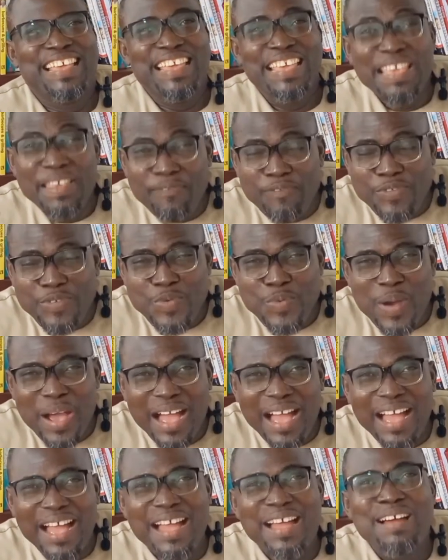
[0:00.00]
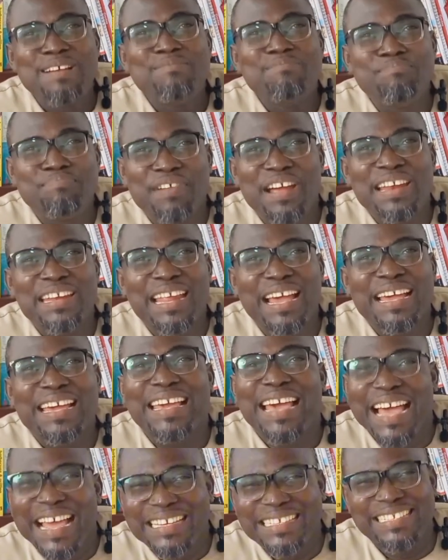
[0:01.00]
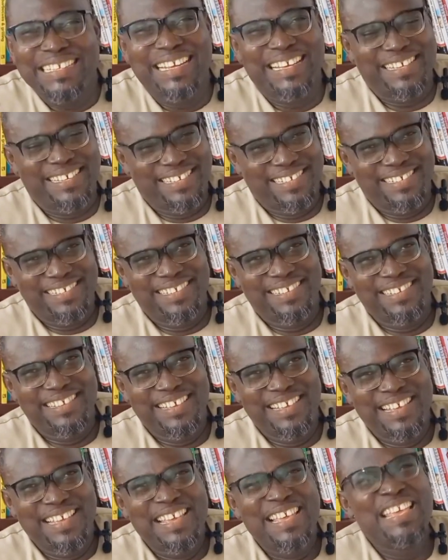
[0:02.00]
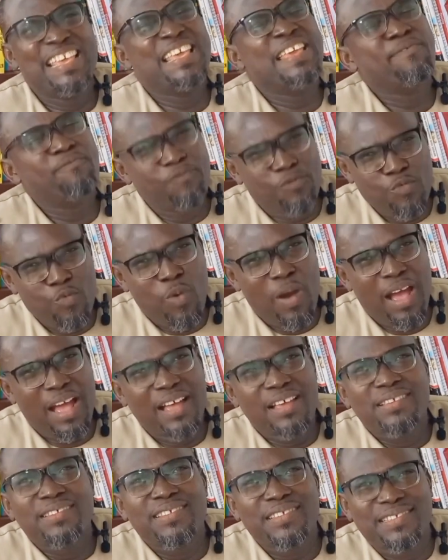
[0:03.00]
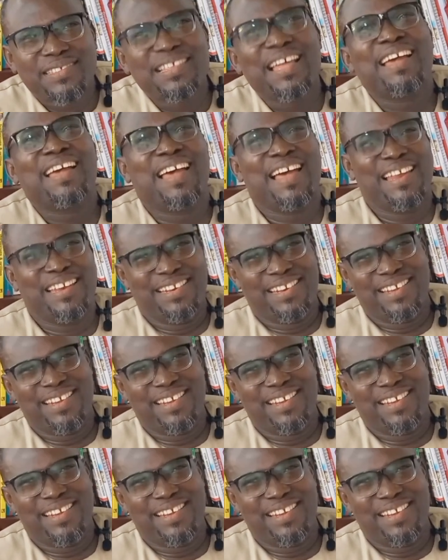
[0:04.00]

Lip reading: if you are brother gardener, if you are sister gardener,